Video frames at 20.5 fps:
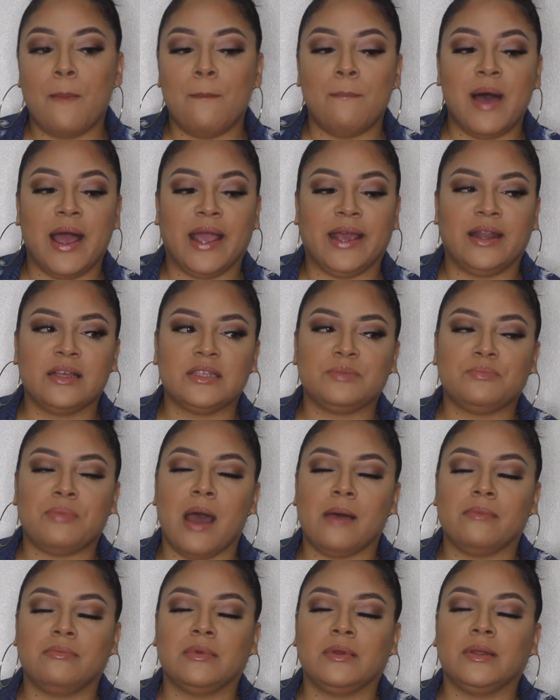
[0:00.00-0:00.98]
minus
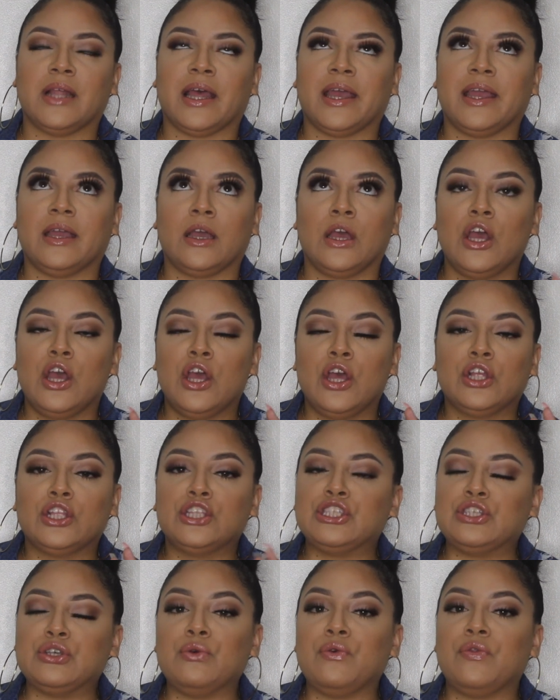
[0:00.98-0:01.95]
probably like
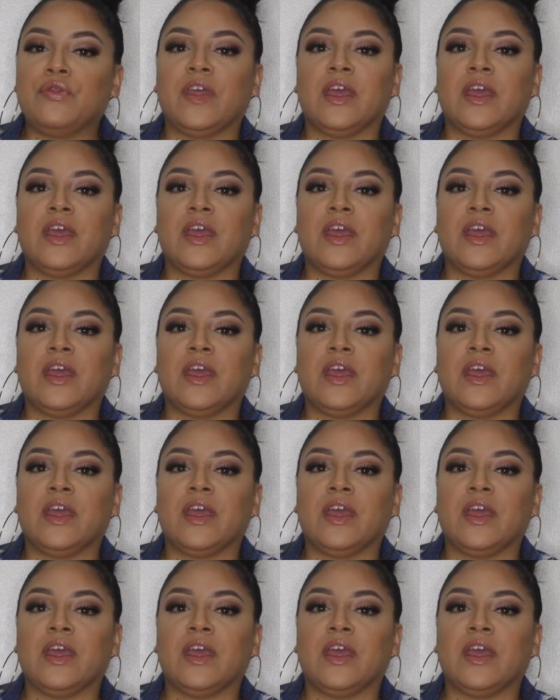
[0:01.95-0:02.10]
2